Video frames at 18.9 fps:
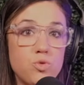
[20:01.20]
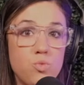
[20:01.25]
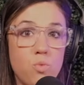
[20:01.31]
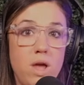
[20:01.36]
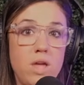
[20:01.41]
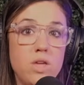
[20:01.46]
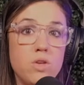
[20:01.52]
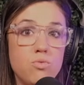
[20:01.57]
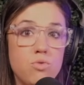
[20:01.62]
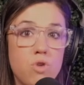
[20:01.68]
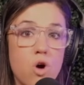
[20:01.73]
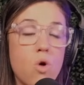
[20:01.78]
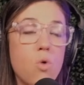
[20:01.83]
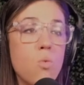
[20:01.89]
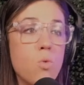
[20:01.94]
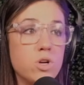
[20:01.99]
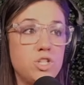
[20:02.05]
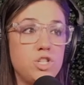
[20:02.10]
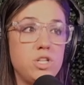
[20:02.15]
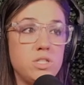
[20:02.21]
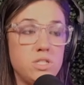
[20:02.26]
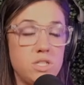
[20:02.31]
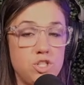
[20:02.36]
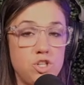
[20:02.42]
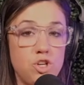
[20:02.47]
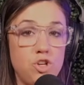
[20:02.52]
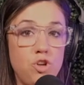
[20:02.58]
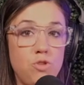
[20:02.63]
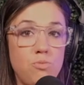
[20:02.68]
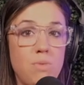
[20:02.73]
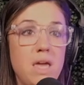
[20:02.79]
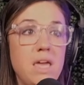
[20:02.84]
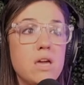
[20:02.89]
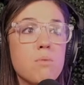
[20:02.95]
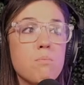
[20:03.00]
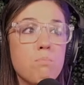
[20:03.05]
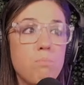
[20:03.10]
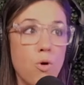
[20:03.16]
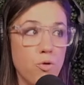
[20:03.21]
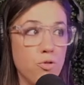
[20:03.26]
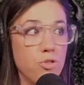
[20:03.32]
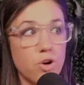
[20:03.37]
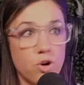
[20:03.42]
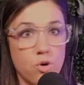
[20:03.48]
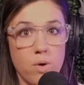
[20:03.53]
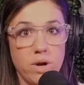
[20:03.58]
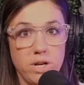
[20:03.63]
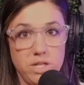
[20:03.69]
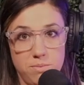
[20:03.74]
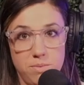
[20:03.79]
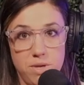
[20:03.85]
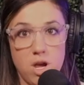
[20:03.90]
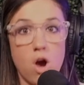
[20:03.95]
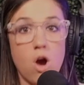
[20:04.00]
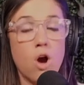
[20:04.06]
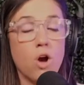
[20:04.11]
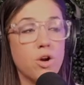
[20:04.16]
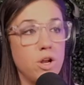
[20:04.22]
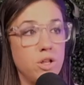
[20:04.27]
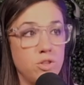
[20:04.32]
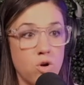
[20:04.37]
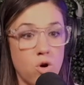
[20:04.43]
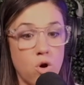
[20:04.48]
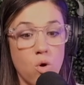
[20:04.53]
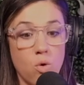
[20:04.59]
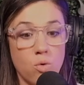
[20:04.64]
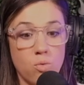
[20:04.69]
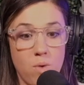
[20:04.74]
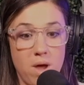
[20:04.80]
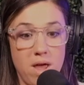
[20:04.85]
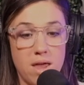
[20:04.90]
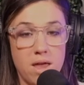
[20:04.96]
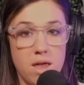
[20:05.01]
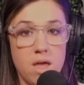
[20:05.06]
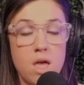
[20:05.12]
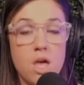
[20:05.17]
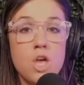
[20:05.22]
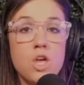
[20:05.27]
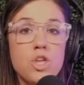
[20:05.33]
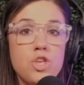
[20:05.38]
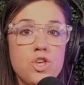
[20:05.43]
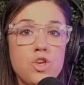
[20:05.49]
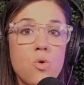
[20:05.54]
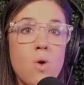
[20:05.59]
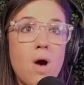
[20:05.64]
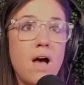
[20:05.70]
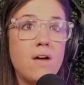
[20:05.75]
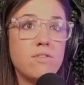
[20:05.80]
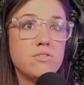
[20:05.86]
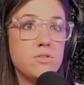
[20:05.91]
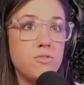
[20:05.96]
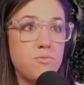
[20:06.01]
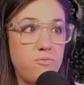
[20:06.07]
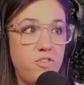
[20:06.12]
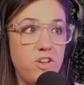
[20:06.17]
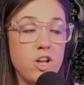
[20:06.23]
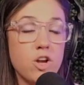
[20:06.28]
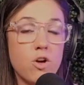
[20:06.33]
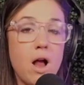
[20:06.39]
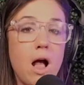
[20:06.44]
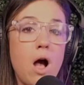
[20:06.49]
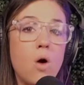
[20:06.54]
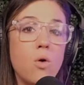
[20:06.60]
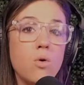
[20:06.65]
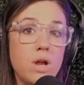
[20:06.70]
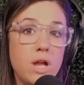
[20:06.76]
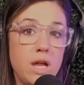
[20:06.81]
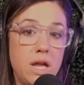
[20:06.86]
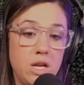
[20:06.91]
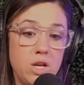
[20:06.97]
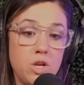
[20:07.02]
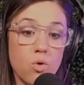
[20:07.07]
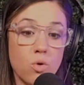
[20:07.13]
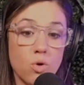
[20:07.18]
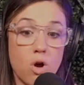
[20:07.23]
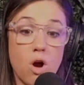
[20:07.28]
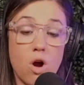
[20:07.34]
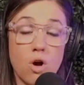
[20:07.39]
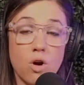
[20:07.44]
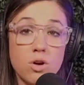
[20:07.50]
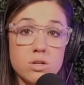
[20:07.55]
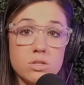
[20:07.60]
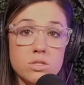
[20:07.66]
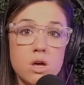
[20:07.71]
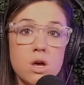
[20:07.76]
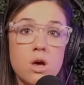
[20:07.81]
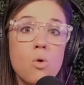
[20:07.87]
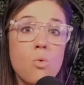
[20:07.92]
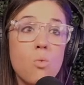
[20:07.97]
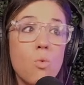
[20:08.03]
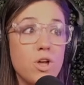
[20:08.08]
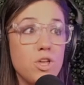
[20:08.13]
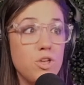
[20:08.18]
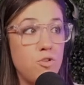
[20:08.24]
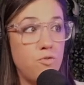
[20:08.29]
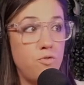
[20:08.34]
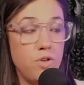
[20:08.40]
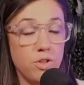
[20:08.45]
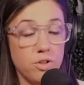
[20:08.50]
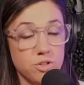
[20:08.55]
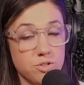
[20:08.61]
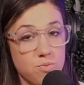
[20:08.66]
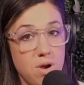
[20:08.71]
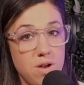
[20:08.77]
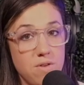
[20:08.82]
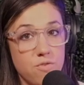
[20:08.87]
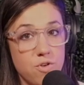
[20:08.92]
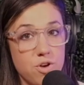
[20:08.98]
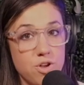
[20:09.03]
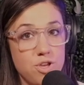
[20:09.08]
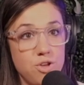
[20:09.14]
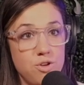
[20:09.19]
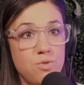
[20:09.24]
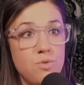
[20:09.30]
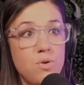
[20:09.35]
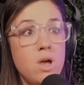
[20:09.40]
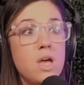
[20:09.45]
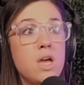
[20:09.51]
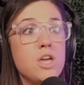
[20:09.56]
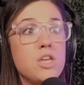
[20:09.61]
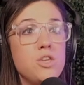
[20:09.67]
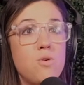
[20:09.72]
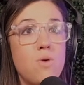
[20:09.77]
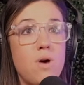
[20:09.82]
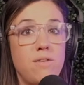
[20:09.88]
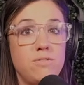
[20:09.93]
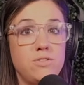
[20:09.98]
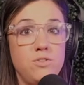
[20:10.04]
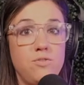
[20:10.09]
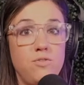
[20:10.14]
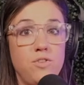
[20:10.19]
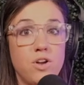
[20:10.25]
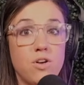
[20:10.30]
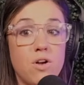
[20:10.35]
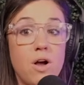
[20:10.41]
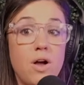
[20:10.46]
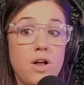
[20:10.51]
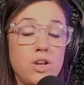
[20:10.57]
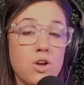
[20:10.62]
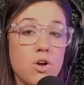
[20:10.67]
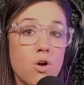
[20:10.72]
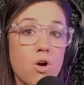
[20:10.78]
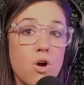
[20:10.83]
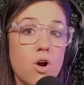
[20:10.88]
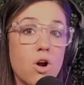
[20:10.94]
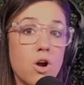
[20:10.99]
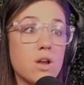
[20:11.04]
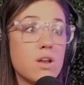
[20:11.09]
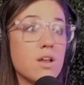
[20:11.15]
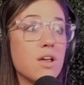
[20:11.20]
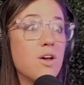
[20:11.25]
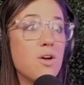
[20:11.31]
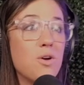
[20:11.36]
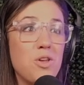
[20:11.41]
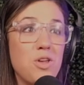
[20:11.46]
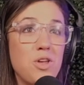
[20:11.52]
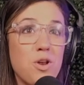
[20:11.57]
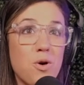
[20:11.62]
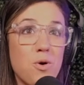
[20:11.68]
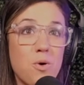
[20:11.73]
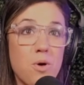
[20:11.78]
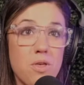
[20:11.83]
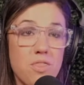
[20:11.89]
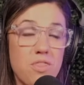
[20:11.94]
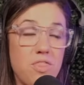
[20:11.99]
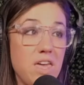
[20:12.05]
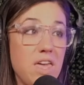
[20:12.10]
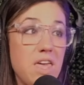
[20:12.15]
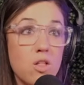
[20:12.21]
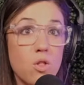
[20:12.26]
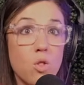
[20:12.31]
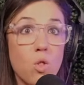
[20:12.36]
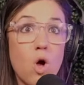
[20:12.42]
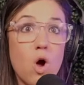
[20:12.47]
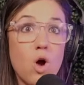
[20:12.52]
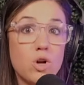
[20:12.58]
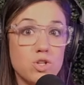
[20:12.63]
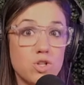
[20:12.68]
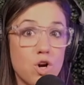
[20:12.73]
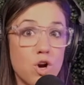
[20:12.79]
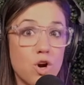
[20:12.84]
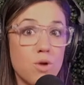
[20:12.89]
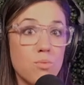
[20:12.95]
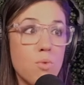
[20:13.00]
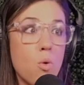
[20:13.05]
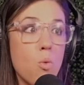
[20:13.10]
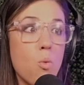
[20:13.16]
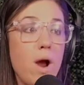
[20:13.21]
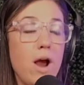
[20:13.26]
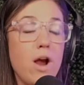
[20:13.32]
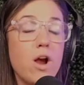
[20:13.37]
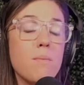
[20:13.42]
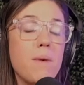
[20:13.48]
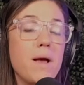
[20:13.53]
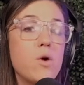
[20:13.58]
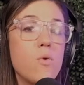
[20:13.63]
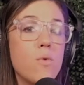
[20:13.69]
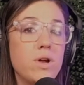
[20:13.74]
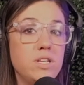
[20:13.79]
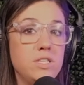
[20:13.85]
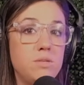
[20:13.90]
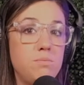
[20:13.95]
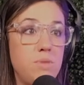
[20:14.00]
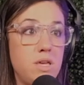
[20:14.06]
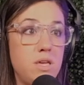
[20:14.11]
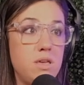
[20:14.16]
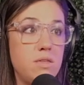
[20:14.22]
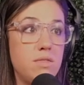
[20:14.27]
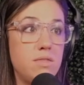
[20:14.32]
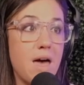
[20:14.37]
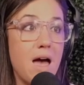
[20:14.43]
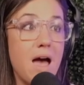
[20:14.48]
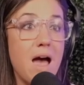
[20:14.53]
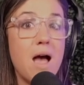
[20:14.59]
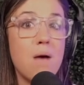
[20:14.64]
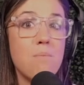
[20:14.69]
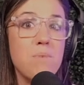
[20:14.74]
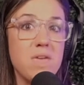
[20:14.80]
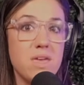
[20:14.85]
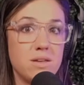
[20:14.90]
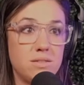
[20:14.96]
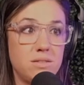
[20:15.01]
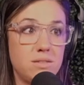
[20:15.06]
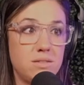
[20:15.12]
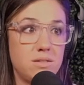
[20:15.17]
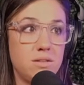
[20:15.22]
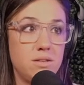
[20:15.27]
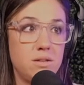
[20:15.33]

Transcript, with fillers: way you go, which decision you make, both are going to be hard in their own way. You have to figure out in your heart what you feel is right for you. You have to figure out in your heart, you know, thinking long-term, where am I going to be the happiest?